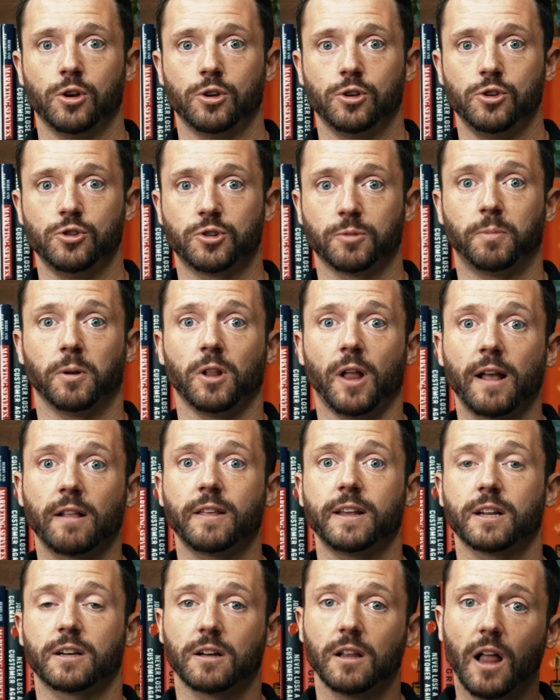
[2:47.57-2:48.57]
You should
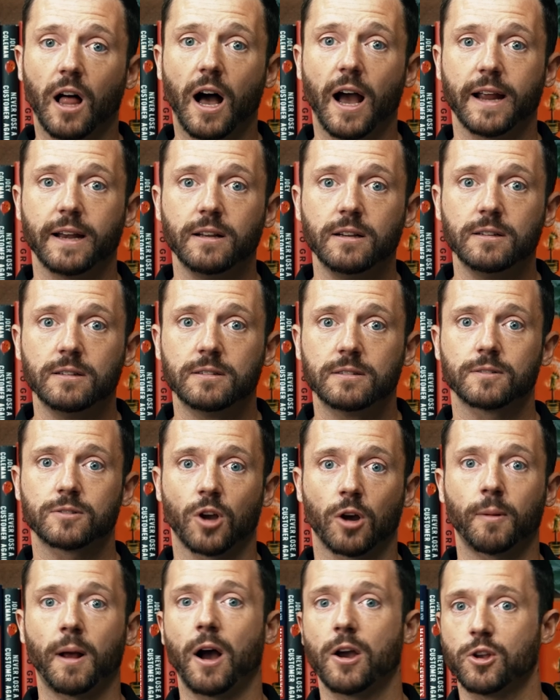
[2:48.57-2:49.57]
politely decline.
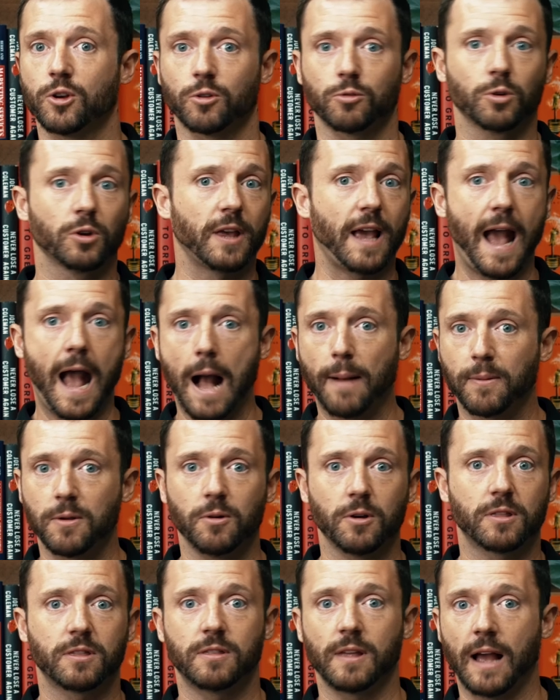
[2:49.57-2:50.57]
Talk about how you're really happy
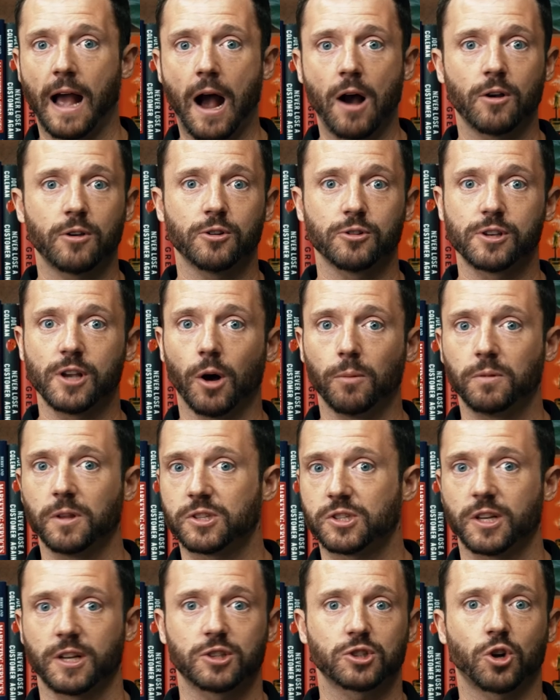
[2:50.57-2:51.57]
with how your Yelp
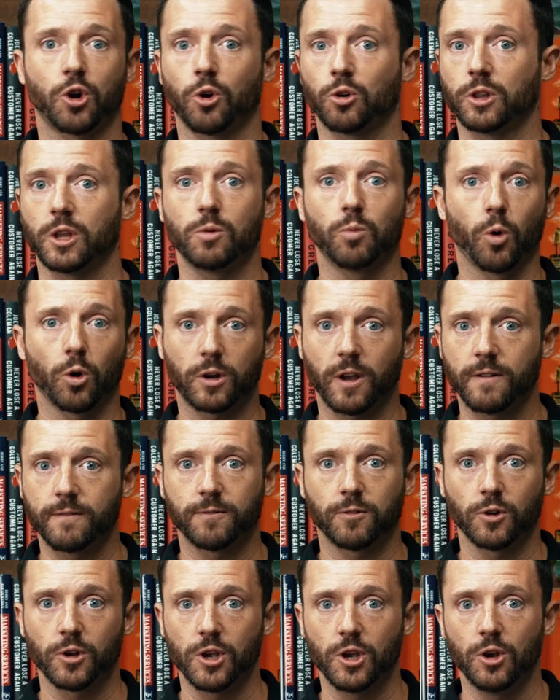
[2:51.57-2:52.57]
listing is currently working
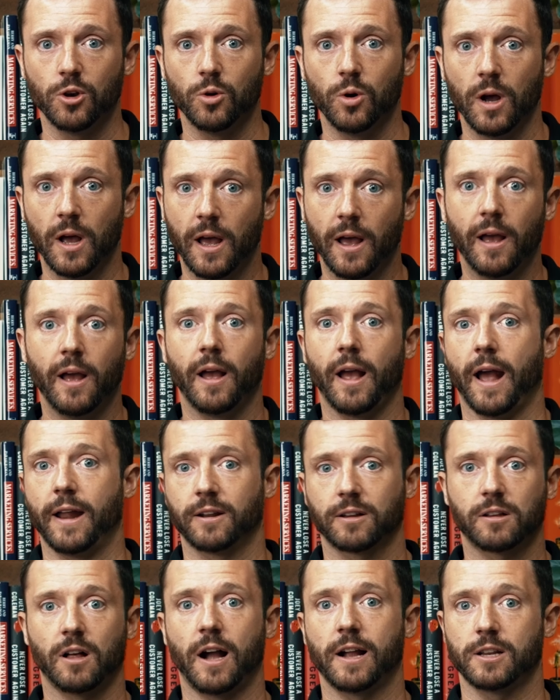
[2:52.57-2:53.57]
for you and
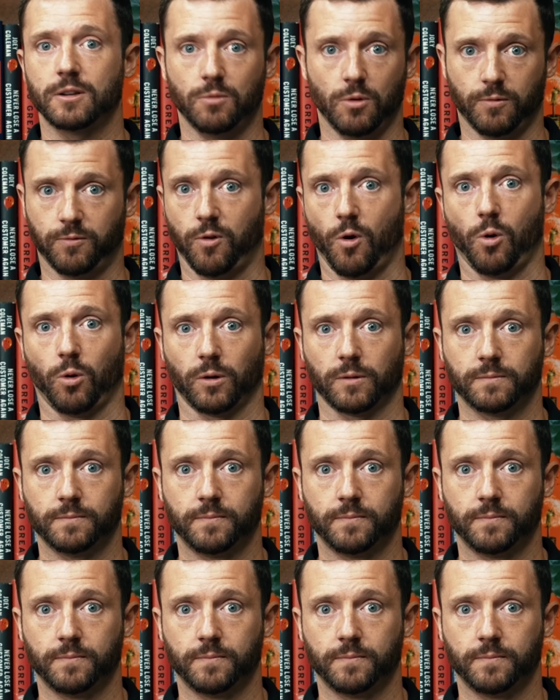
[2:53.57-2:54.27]
decline to move forward.